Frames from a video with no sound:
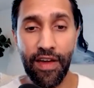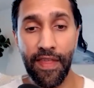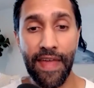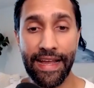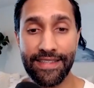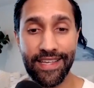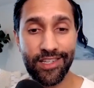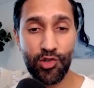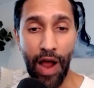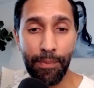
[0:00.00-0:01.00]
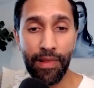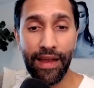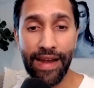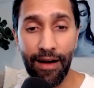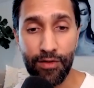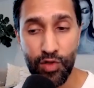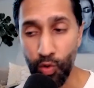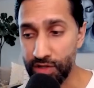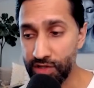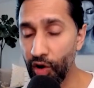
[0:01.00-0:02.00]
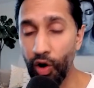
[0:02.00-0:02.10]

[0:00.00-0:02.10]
And then that gets extrapolated out towards